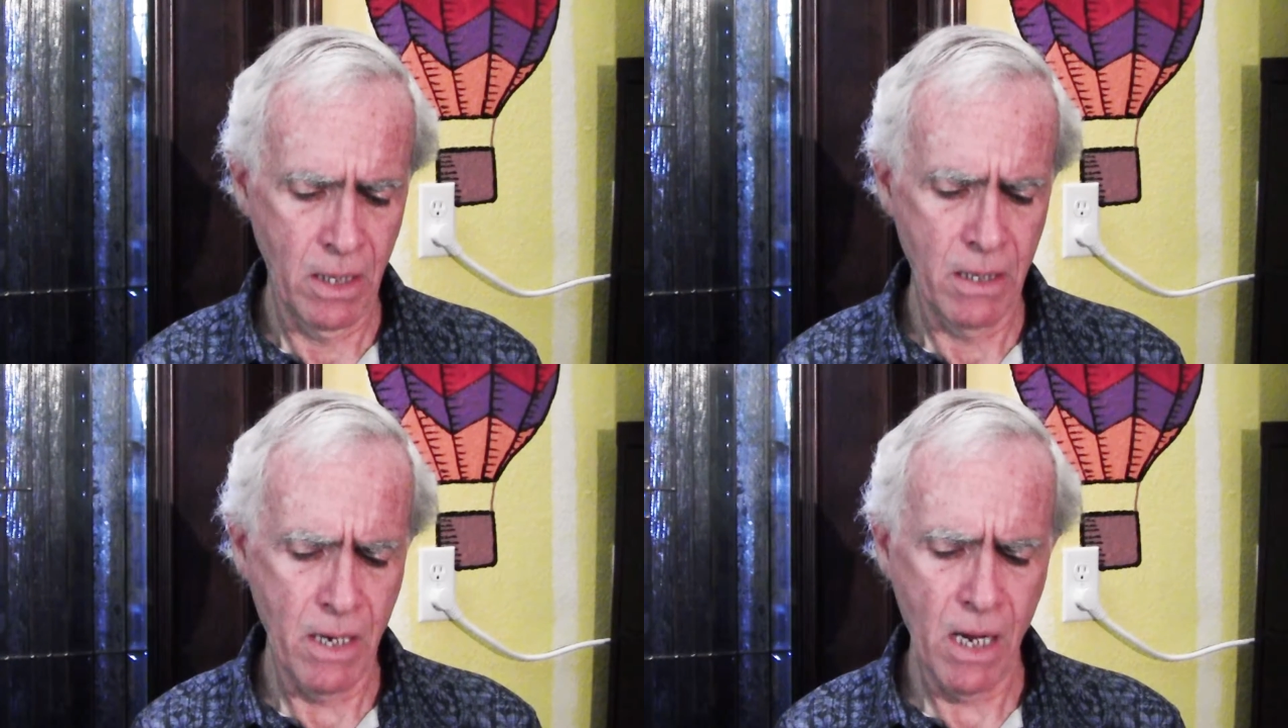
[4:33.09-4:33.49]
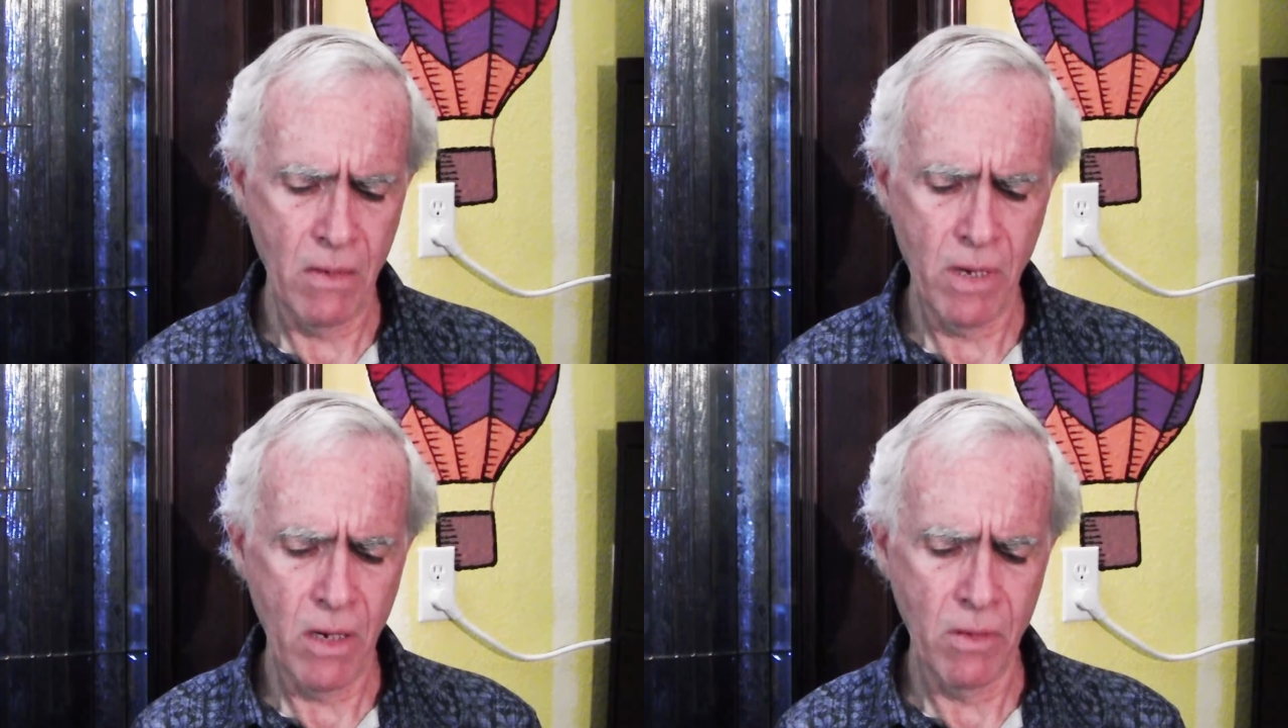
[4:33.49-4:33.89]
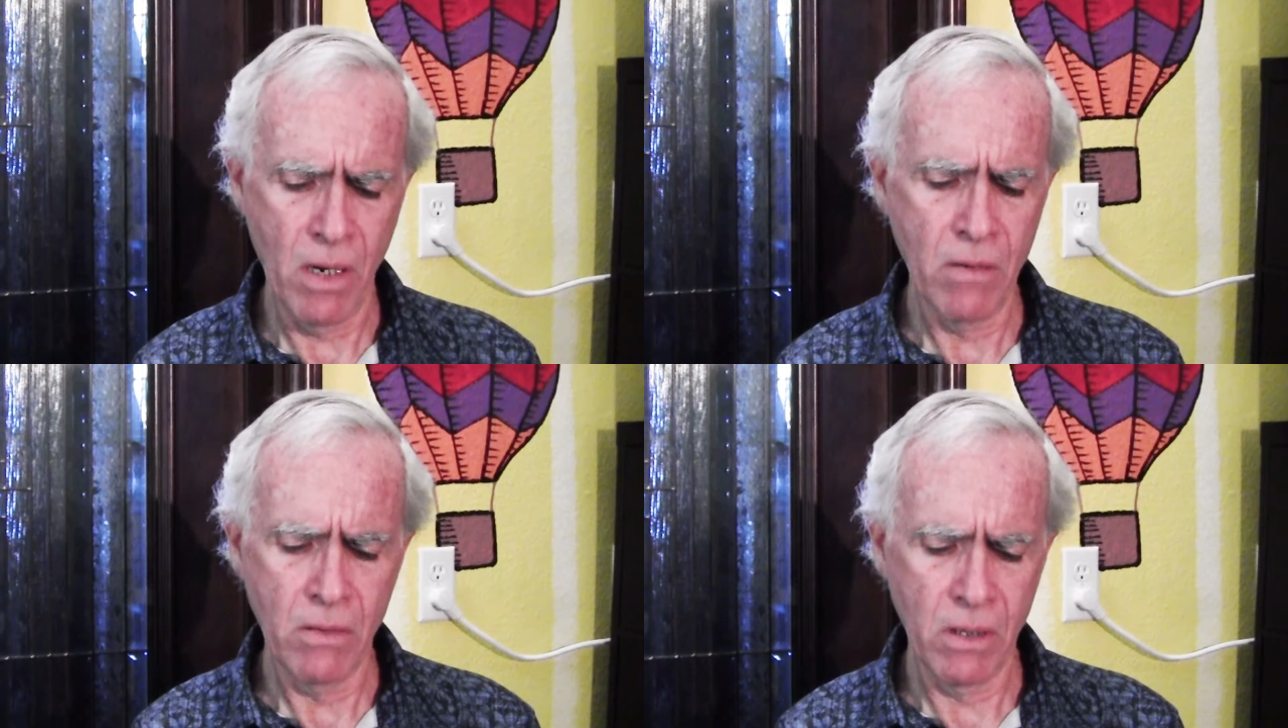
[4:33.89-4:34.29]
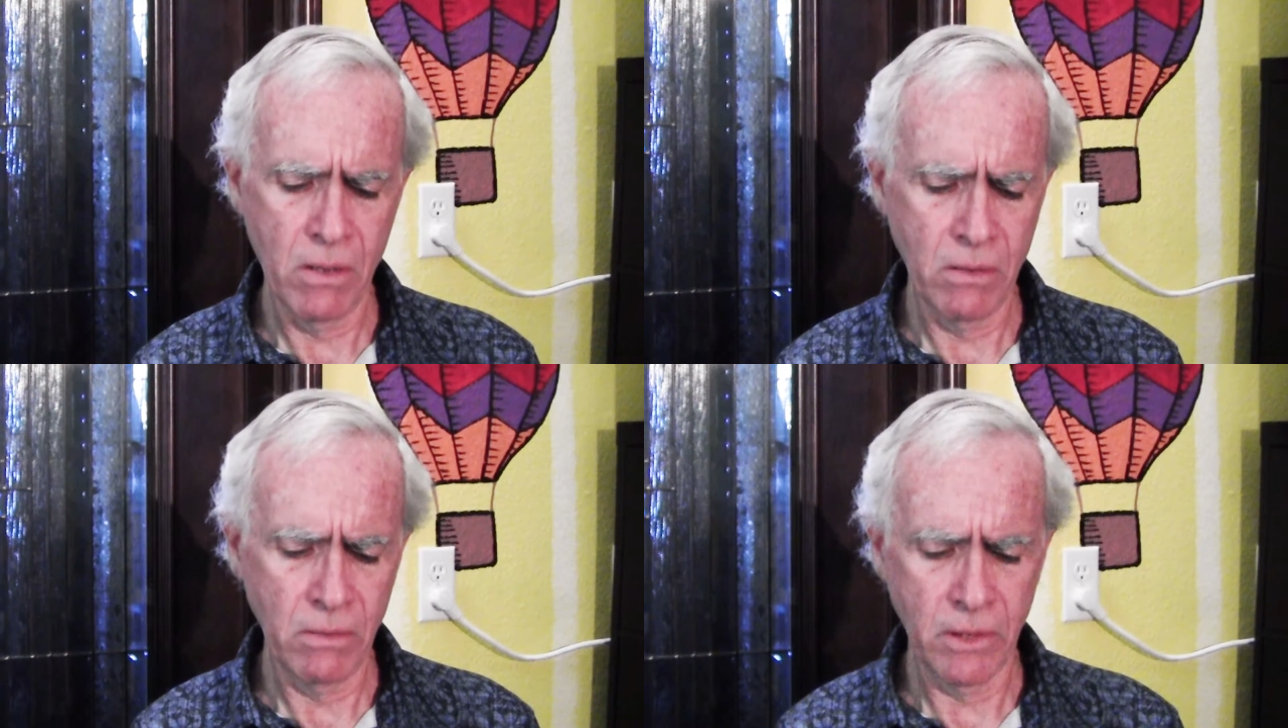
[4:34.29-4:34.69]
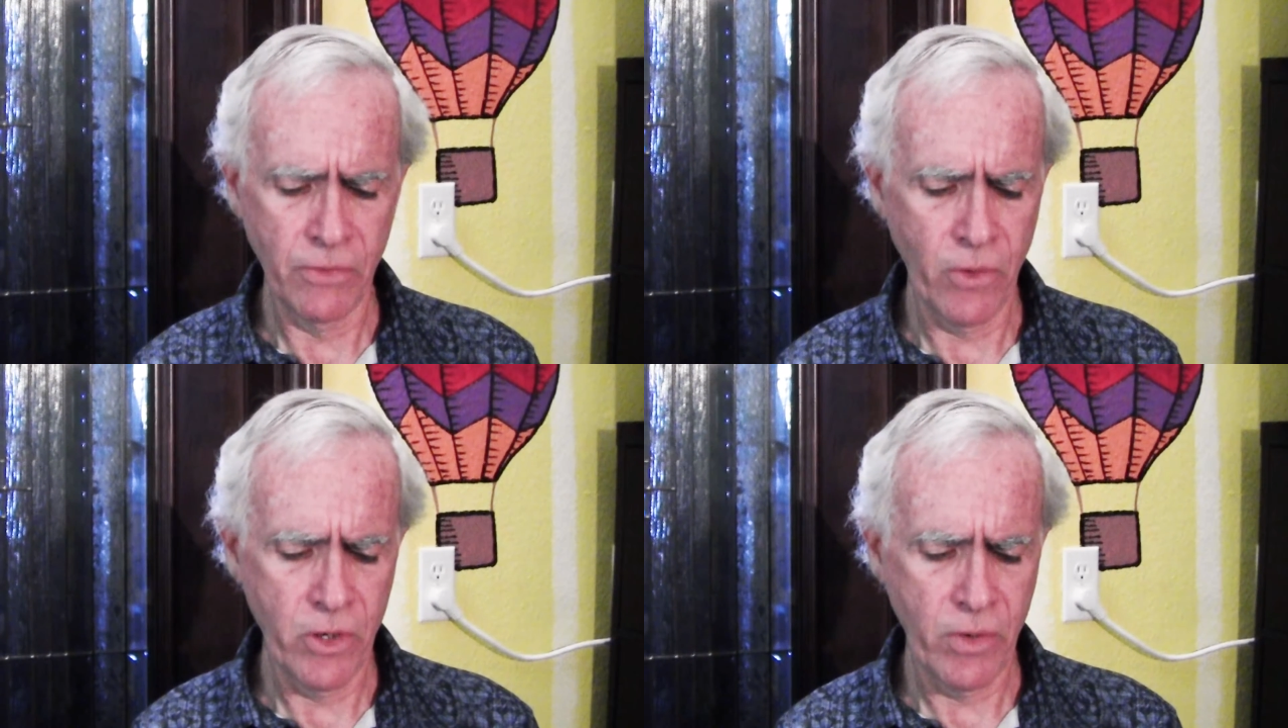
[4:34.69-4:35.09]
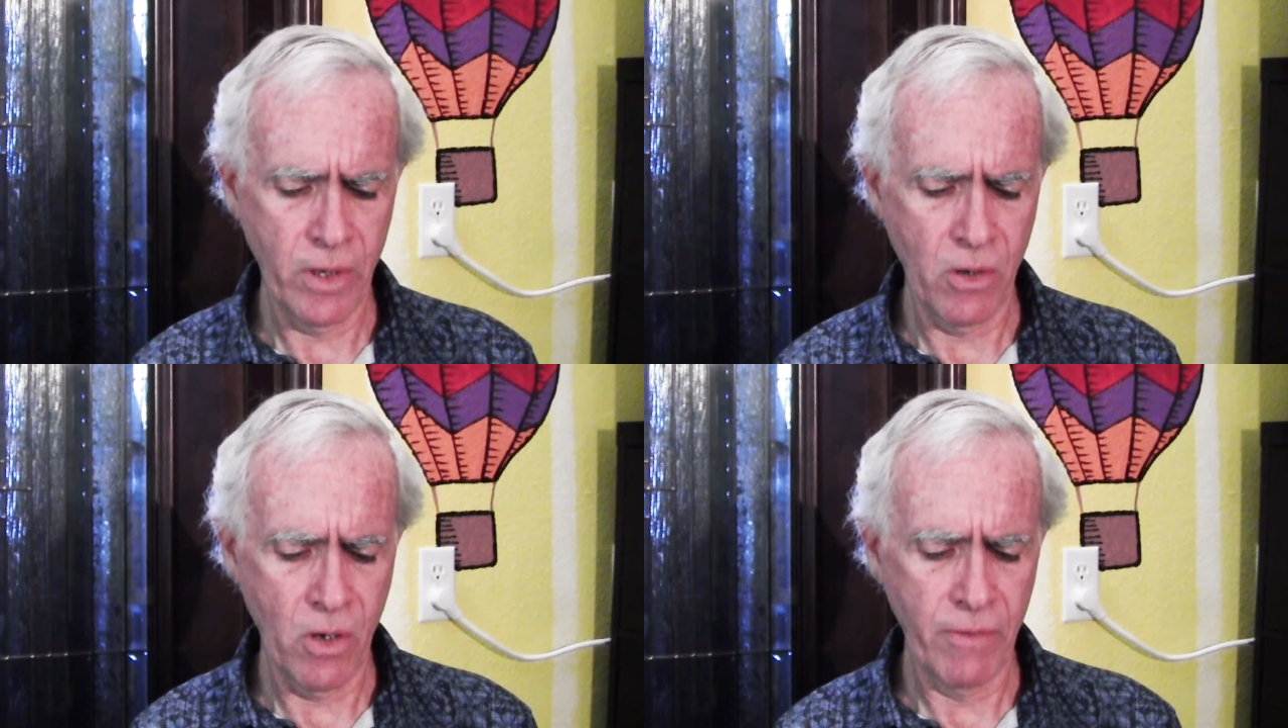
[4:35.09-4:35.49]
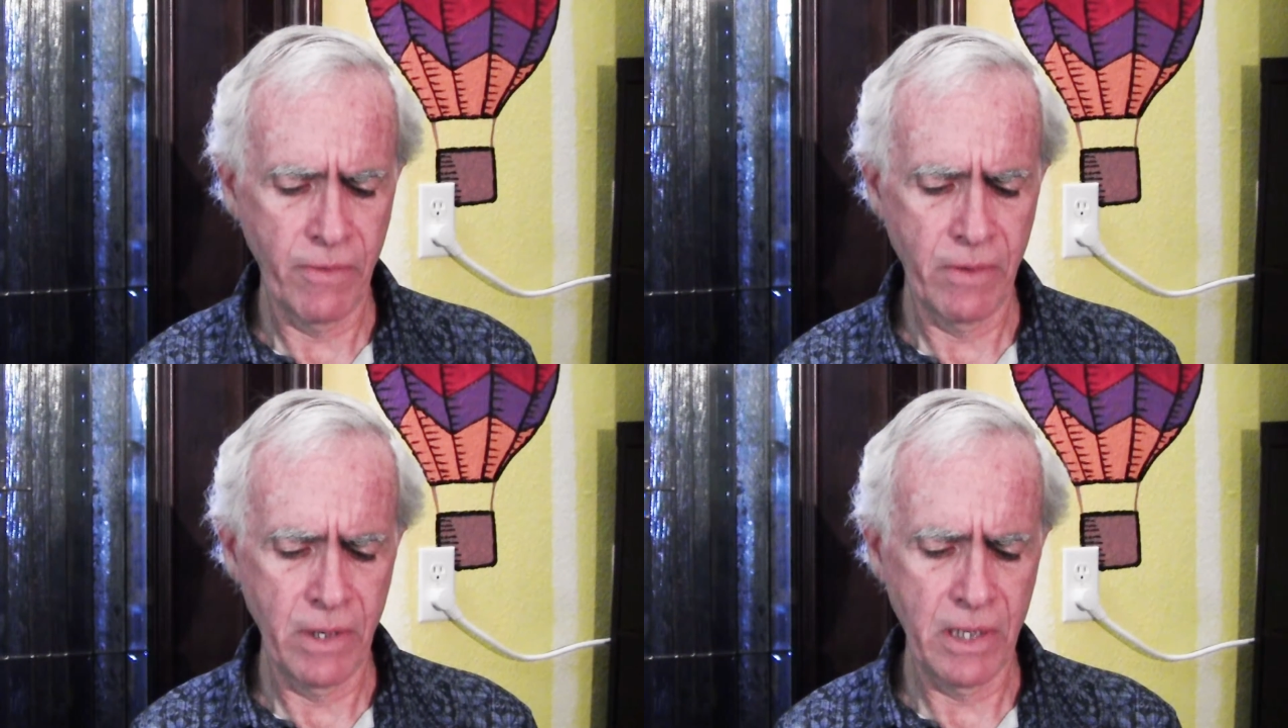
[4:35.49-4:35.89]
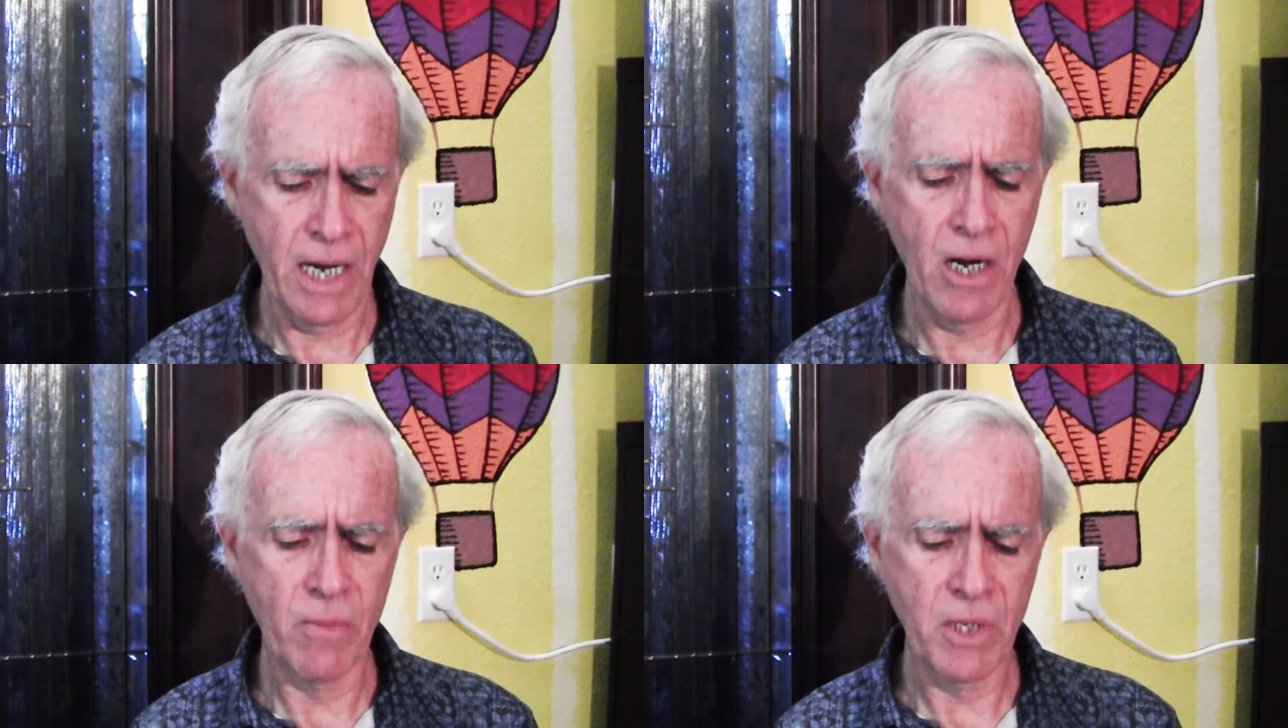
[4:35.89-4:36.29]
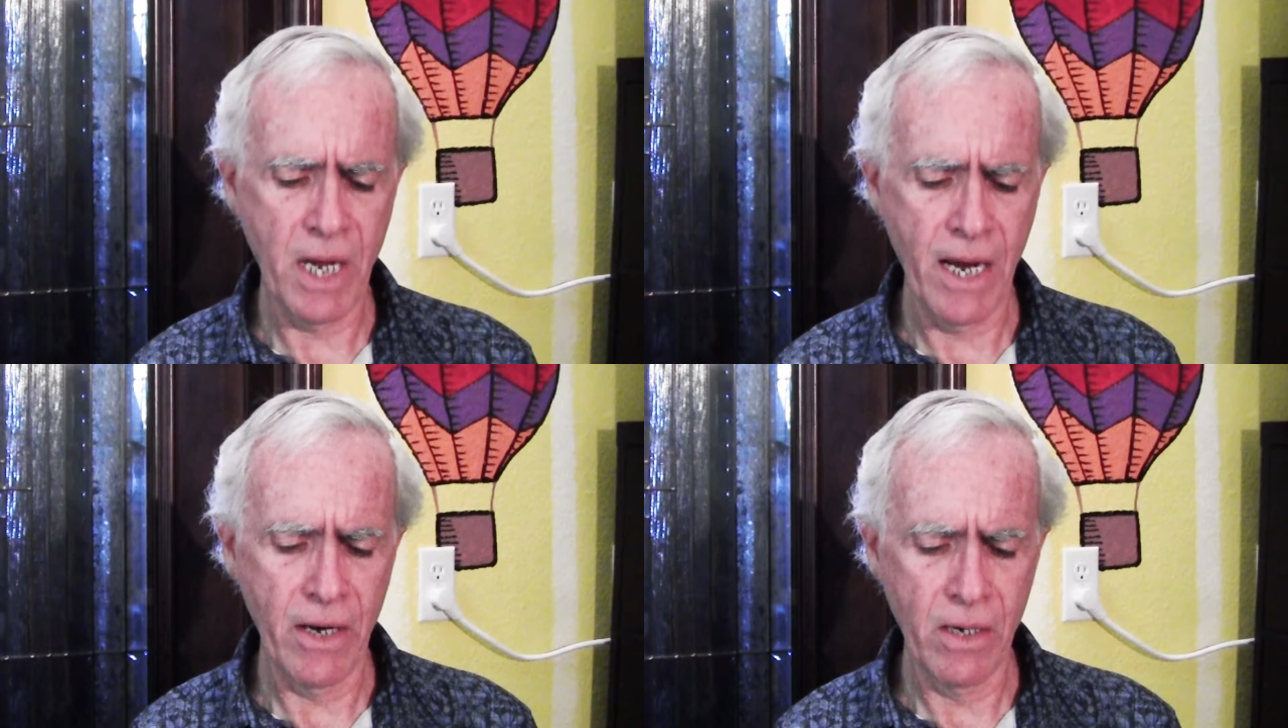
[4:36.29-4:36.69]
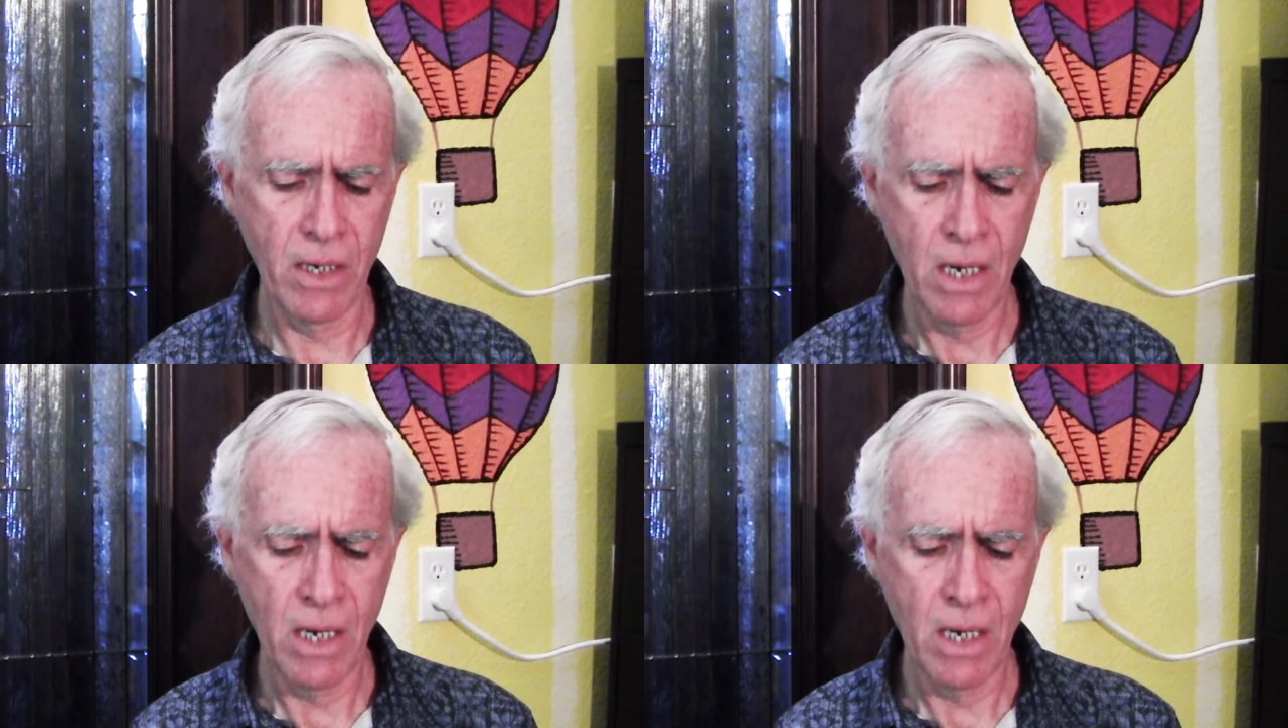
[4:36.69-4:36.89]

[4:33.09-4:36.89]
No. His voice trailed off. His arms tired.